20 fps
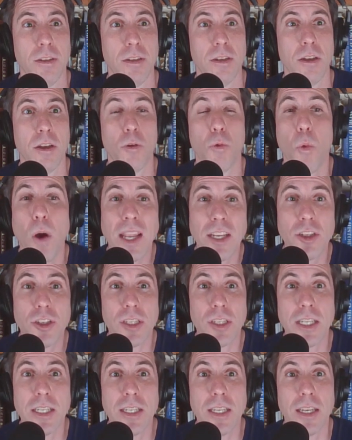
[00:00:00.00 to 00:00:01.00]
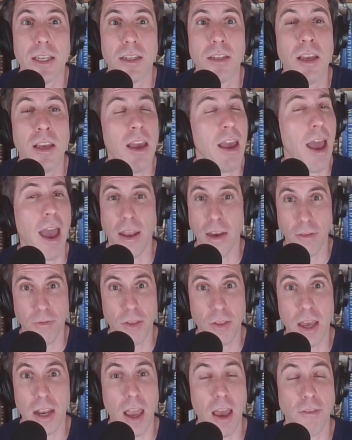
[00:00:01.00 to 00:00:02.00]
When she did, and if
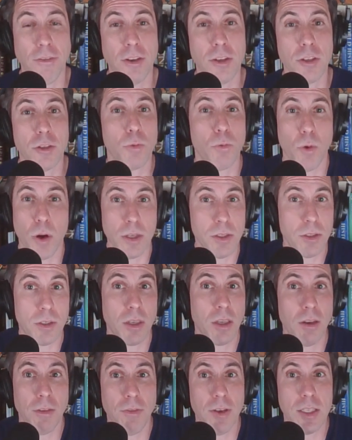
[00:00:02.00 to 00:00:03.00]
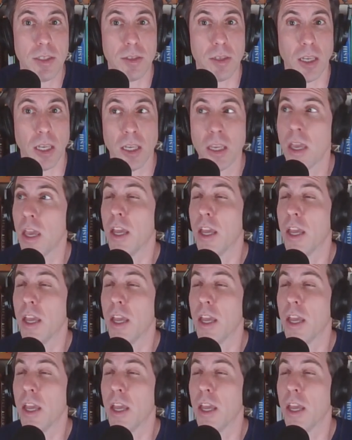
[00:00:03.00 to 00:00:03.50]
that evidence was convincing,